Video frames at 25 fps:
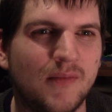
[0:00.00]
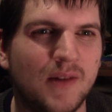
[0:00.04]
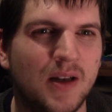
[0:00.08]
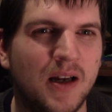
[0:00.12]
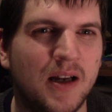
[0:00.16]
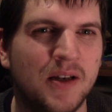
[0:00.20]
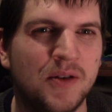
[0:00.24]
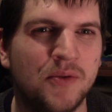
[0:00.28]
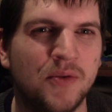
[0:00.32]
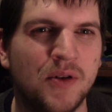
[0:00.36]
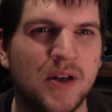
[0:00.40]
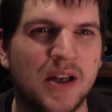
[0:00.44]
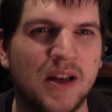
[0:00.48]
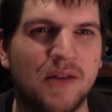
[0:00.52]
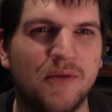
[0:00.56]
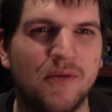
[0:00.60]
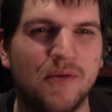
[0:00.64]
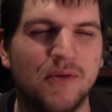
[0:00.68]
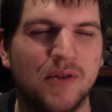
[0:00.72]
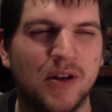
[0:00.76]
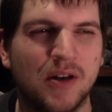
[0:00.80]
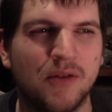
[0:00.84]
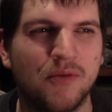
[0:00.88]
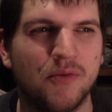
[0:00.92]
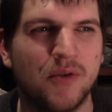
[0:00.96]
I don't want to
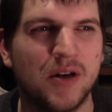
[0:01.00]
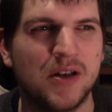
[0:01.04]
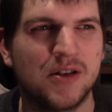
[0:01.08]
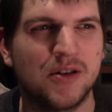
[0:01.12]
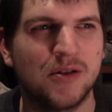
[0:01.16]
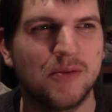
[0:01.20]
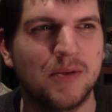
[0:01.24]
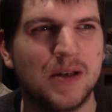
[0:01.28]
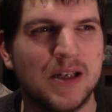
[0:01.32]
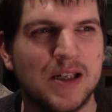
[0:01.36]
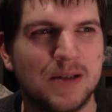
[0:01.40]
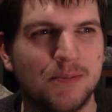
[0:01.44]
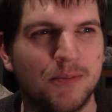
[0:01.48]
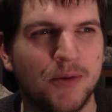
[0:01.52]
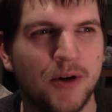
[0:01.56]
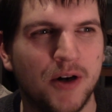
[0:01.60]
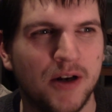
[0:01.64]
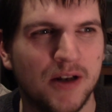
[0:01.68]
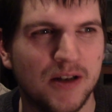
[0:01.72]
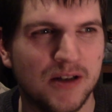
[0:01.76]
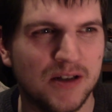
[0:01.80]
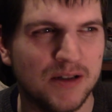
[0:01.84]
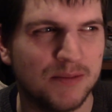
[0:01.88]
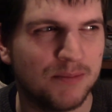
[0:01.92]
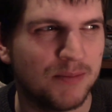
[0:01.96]
give away too many
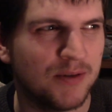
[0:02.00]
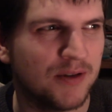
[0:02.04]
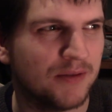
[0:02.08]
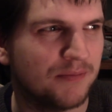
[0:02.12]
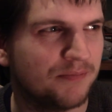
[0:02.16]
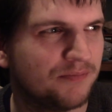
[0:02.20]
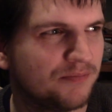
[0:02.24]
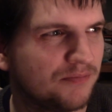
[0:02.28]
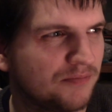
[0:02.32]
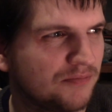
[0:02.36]
spoilers, but